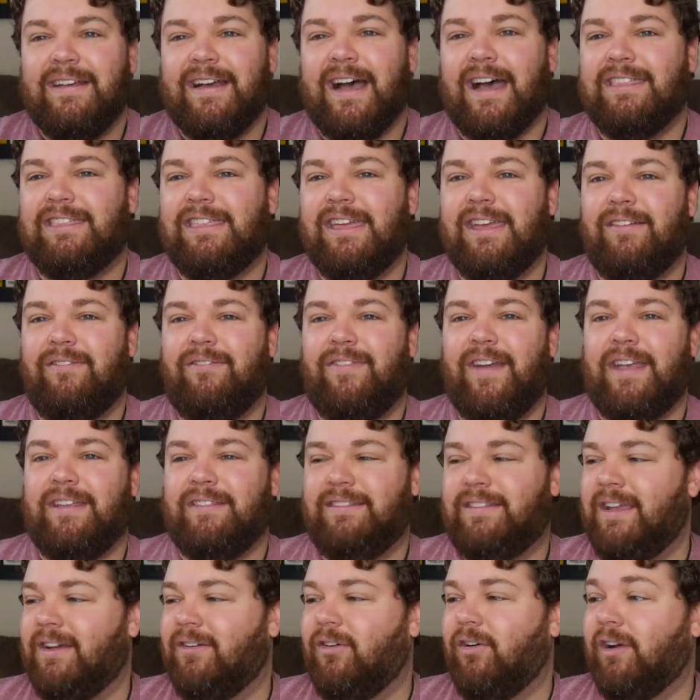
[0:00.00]
I think
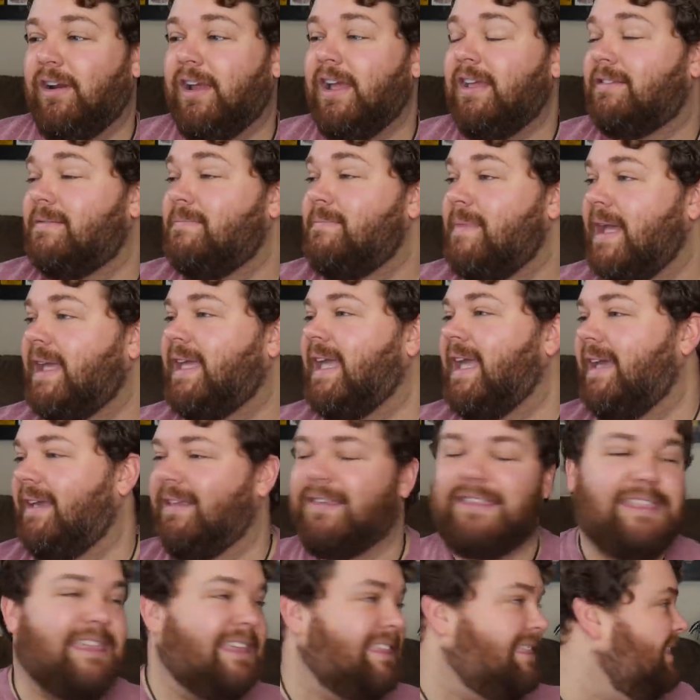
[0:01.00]
Fantasia, or I guess Mickey
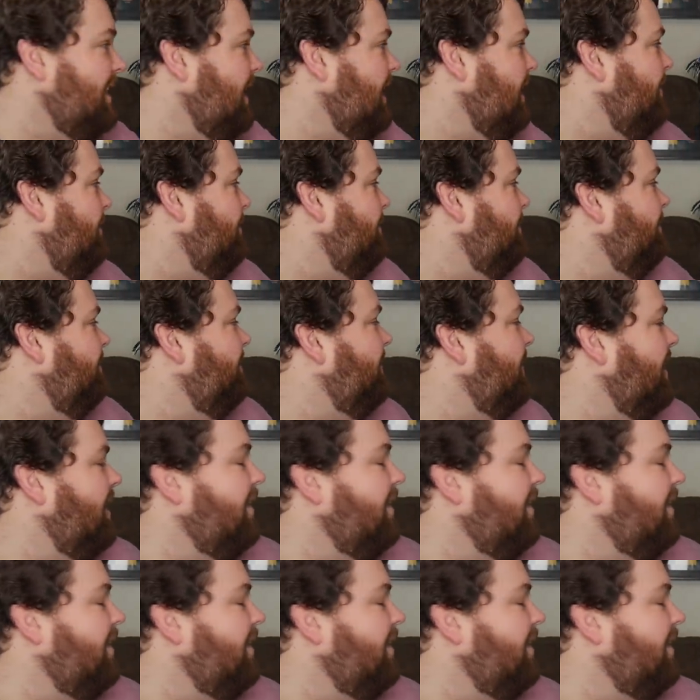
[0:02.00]
is the theme